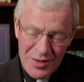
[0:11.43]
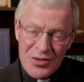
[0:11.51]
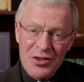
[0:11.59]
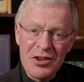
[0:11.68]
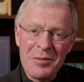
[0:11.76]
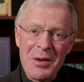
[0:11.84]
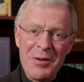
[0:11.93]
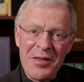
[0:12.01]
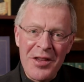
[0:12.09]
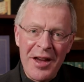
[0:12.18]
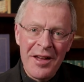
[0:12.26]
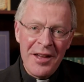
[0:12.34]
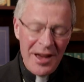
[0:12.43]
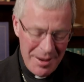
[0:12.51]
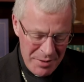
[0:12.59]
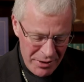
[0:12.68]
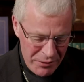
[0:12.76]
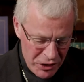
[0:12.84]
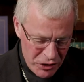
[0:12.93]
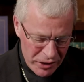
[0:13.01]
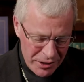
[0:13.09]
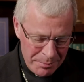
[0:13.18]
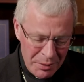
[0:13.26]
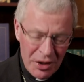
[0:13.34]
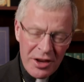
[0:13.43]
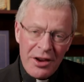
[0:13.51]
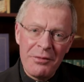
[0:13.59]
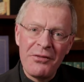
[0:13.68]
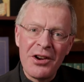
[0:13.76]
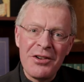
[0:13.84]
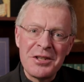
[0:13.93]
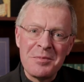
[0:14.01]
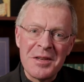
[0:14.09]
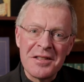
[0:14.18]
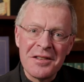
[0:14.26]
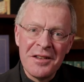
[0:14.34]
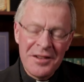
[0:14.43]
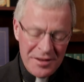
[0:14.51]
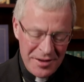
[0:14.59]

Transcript: It's good to be with you. I'm going to read you a little book here for Christmas.